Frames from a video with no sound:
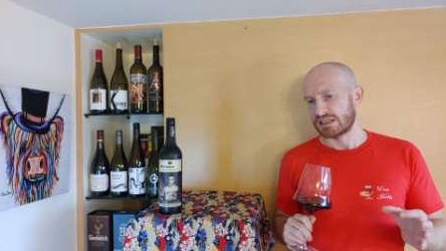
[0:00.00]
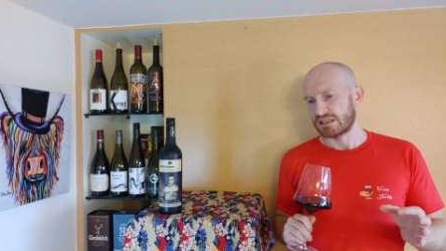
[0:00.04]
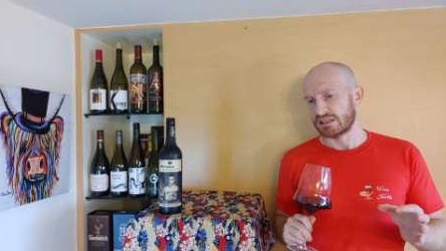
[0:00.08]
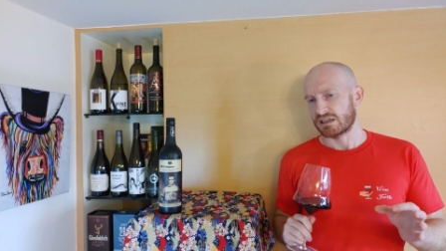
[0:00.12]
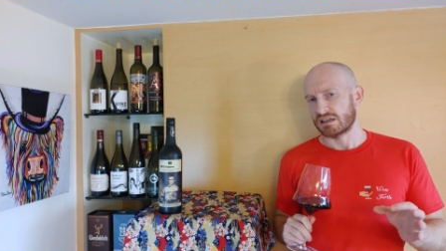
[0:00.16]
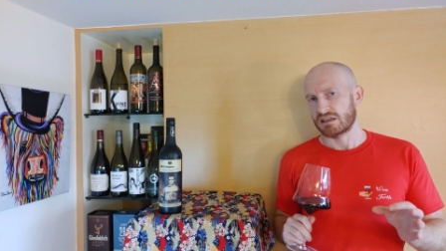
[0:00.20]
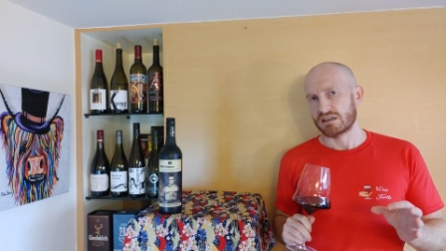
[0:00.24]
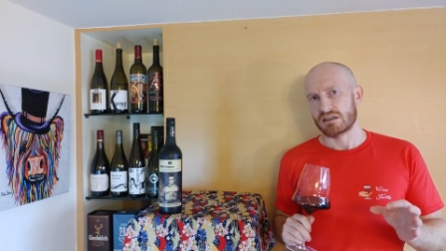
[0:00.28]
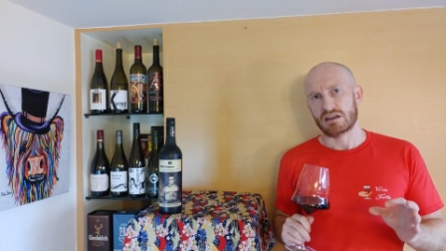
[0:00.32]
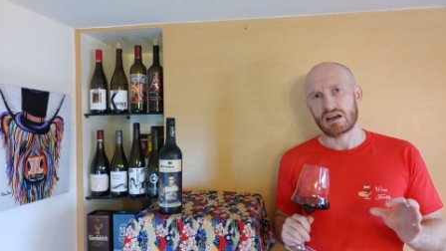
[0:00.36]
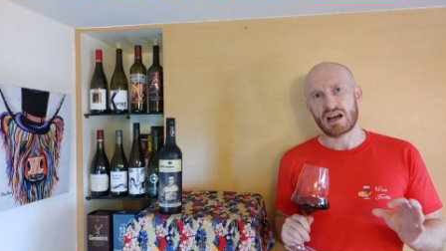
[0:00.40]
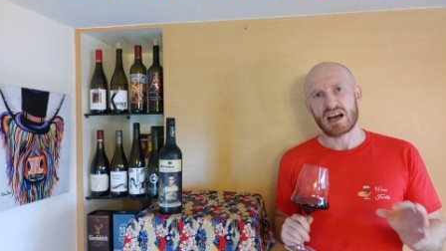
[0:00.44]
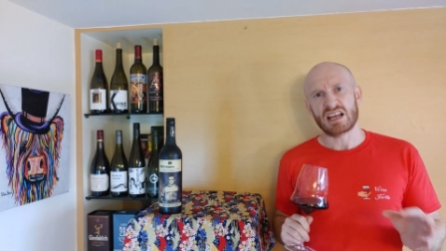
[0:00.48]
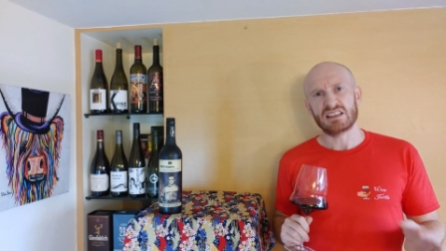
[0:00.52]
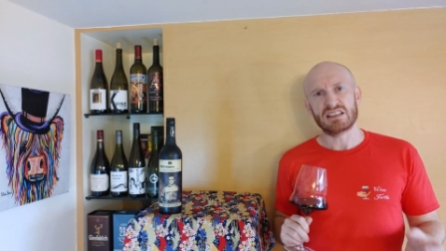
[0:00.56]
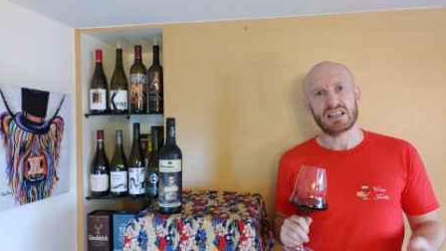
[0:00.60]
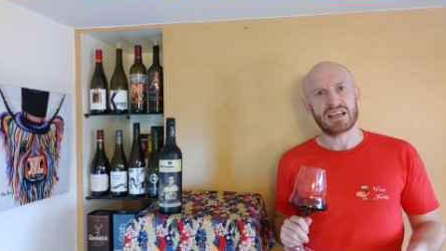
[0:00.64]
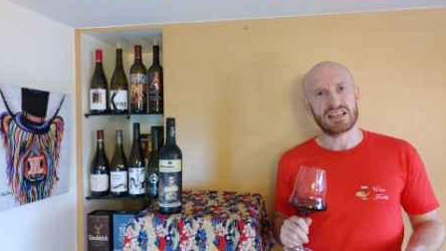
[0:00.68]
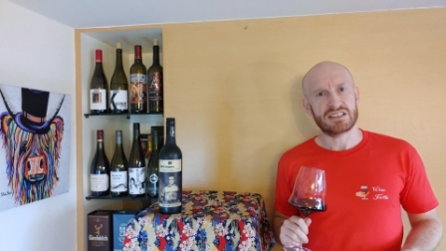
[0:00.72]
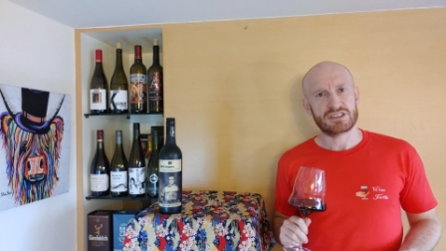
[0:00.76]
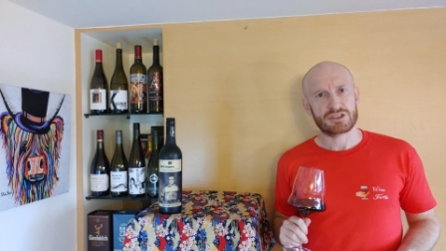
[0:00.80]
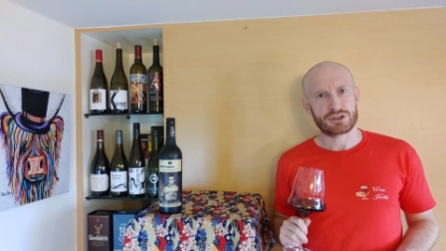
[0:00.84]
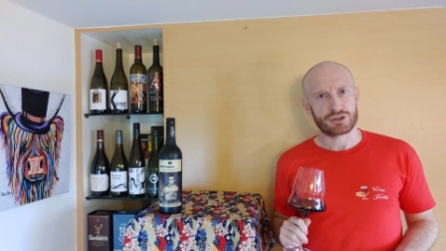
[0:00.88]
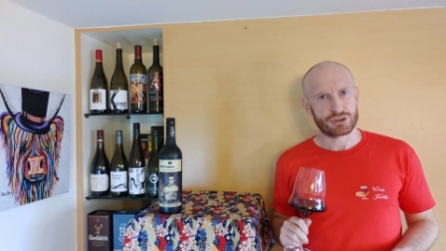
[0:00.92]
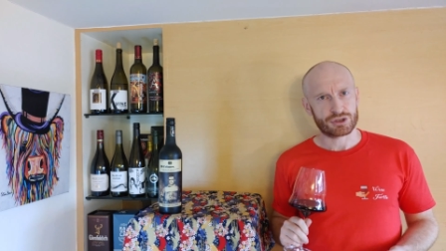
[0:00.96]
a
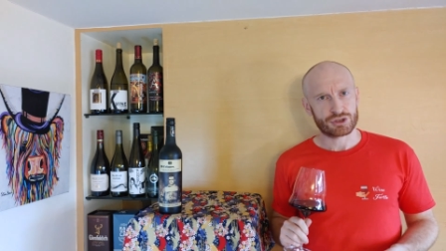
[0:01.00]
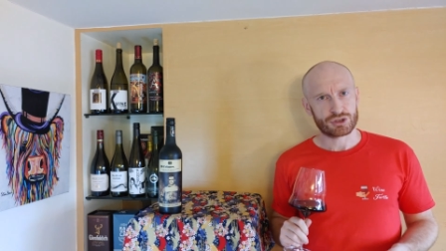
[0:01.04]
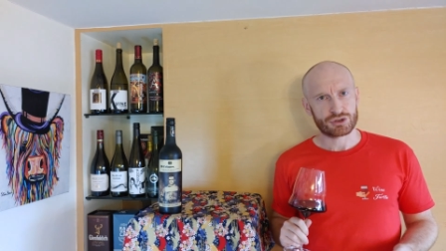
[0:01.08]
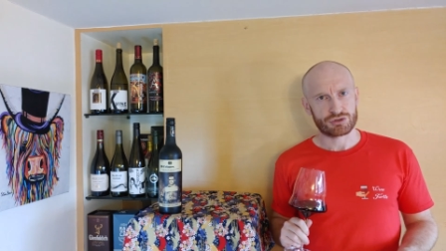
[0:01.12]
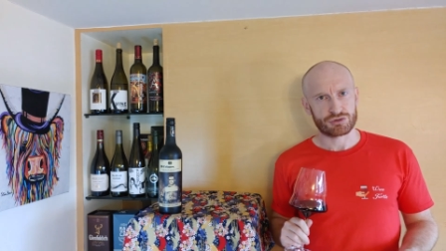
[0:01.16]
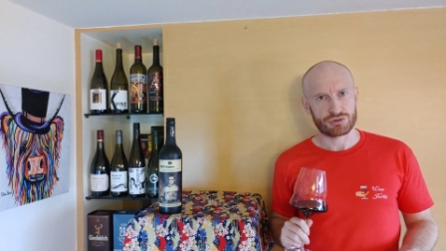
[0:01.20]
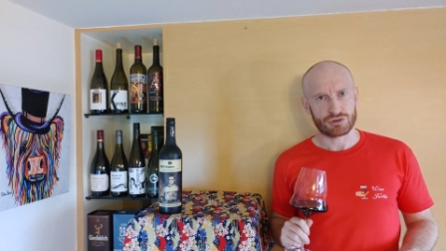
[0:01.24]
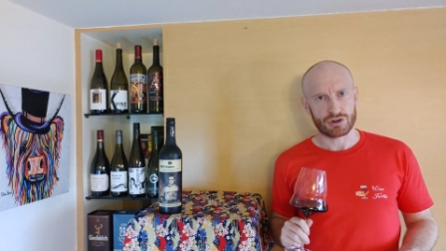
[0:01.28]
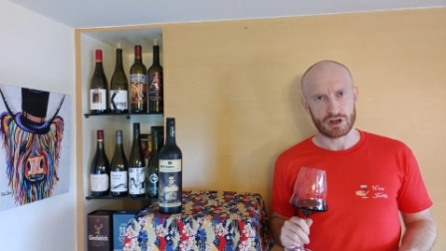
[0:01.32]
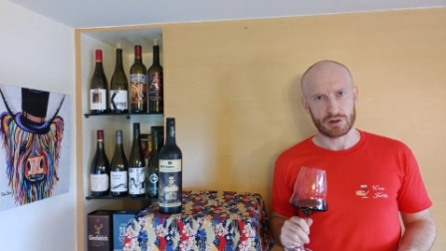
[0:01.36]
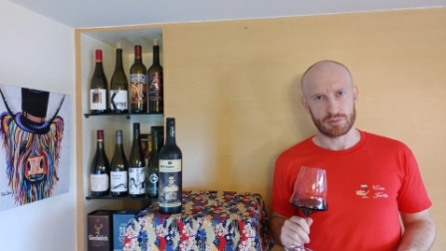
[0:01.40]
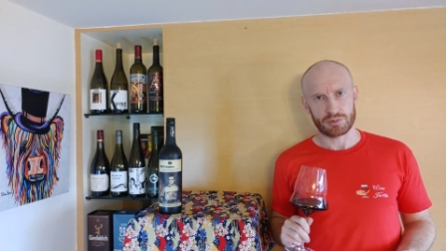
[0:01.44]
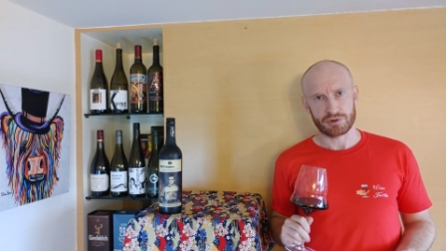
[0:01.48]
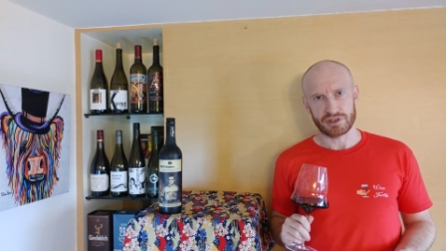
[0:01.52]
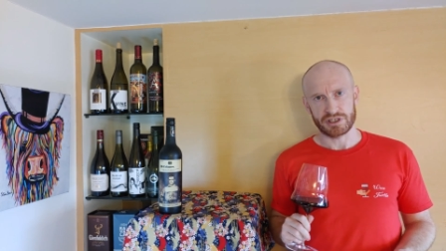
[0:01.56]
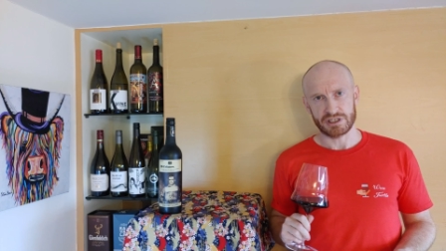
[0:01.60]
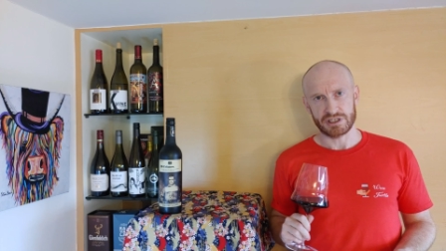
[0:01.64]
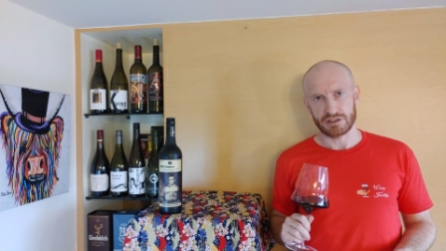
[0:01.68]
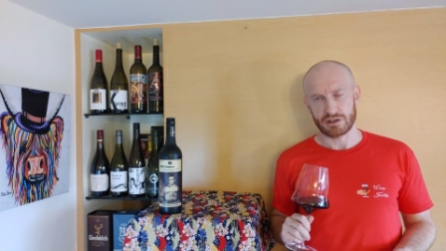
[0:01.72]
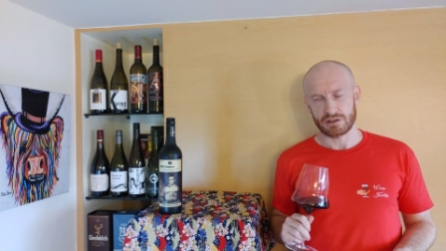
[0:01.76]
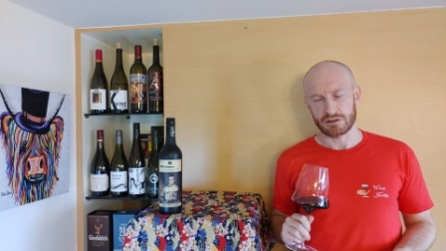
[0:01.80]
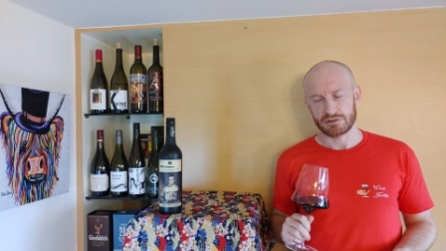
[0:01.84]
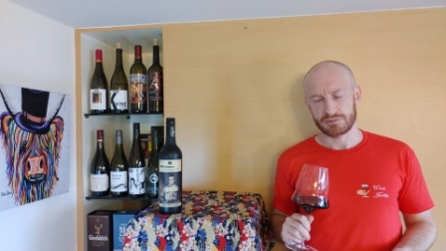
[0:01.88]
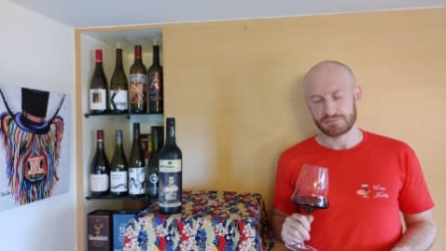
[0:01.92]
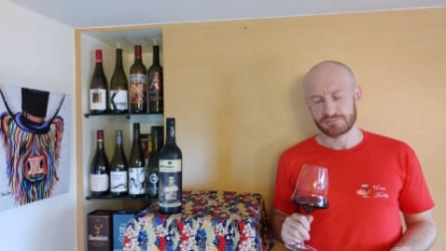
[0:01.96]
lighter strawberry
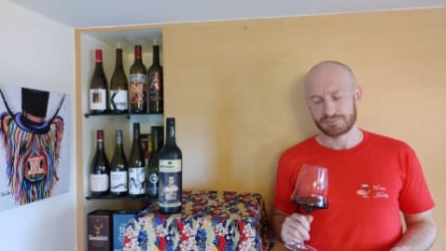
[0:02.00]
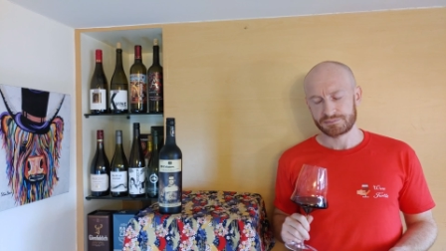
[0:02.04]
note.